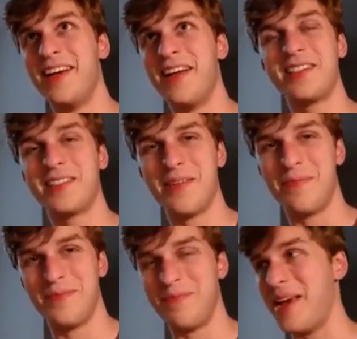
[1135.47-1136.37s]
that's the
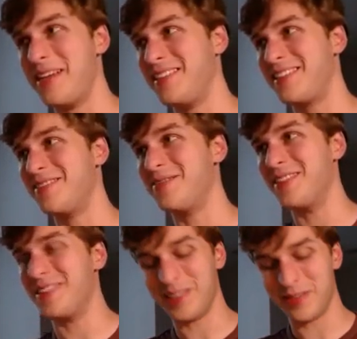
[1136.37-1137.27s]
basics of
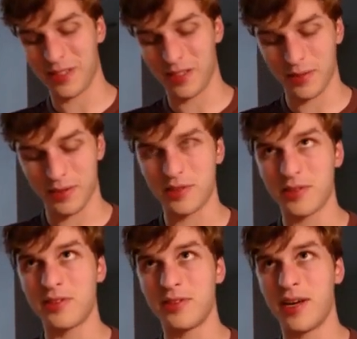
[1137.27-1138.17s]
uh, shell variables. There's
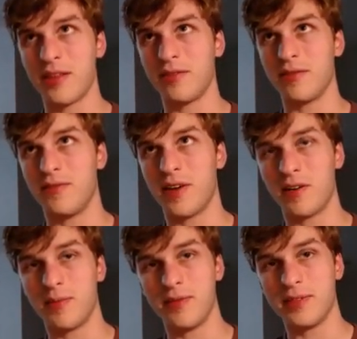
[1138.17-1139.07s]
also other
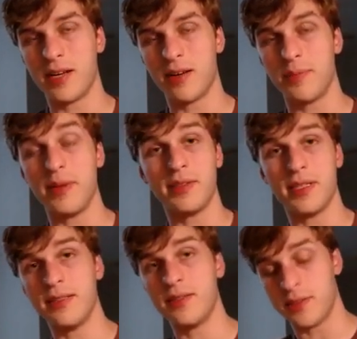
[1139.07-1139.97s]
variables that are built
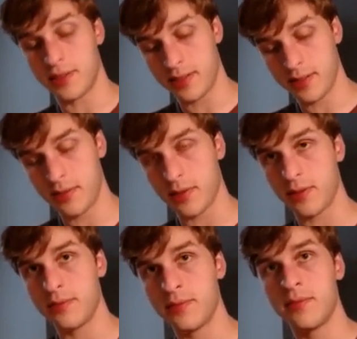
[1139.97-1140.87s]
into your system
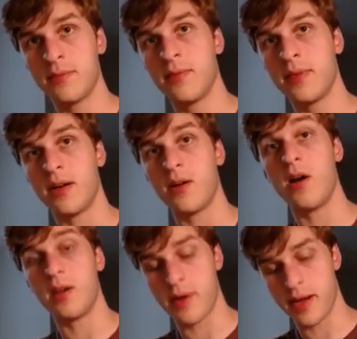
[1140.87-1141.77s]
or that are
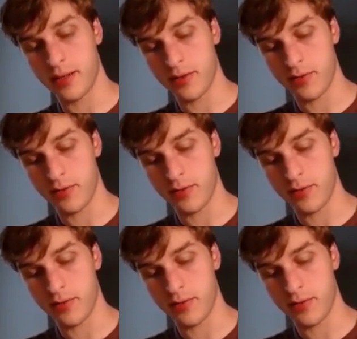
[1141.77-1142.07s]
automatic. For